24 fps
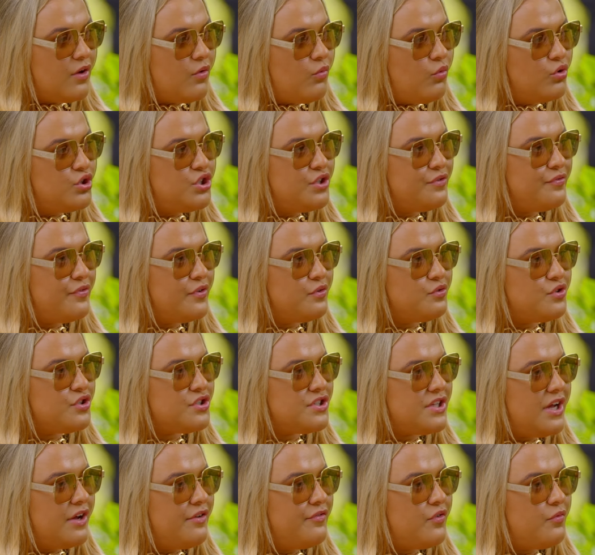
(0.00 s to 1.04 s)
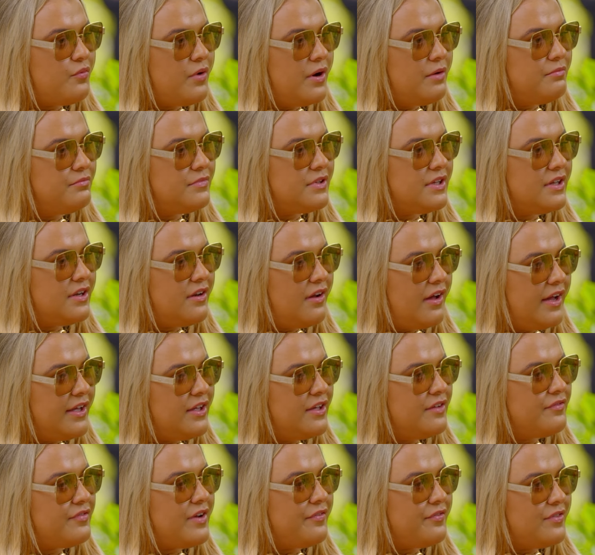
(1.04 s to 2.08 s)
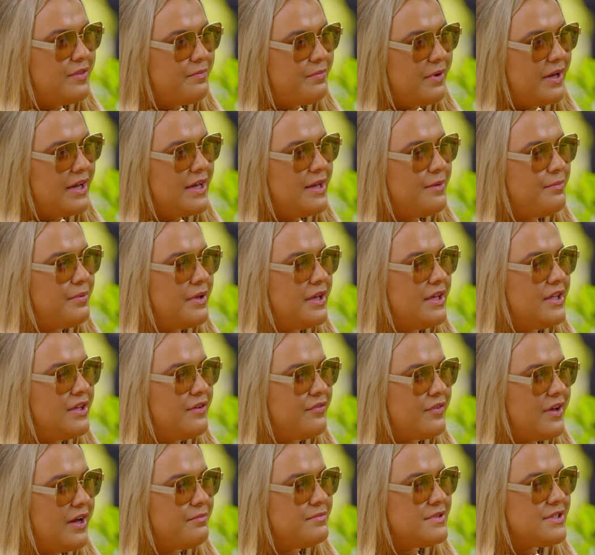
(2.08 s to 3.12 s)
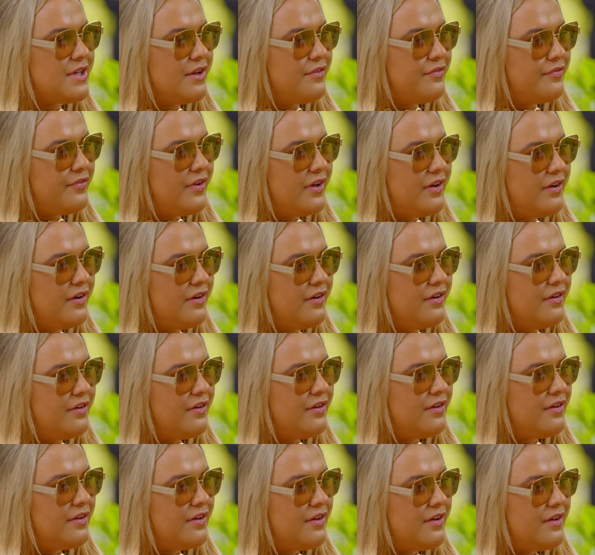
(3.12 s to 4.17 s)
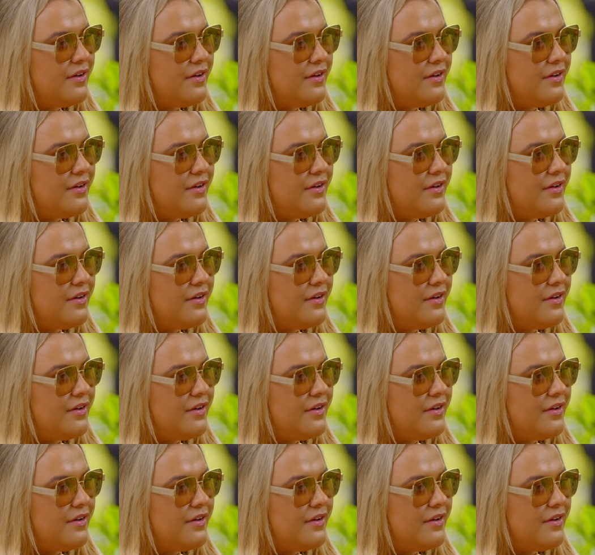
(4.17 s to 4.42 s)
would you feel just overwhelmed that like you've left the baby and you've come so far? Yeah, I know